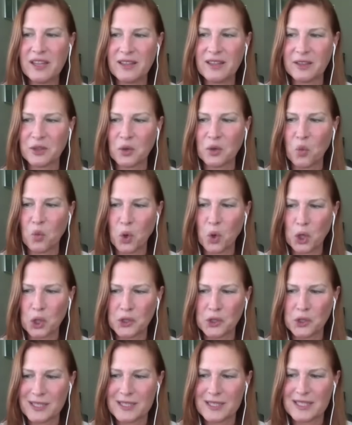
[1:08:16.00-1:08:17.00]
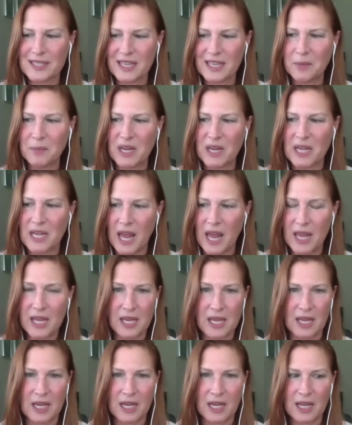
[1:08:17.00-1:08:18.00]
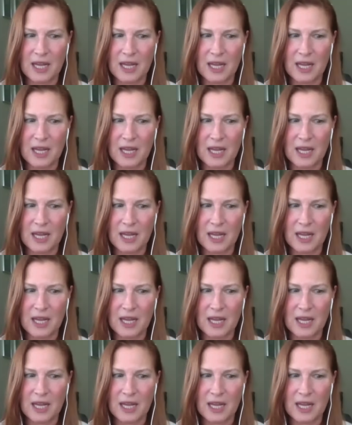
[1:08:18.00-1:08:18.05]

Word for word: that the world has seen me naked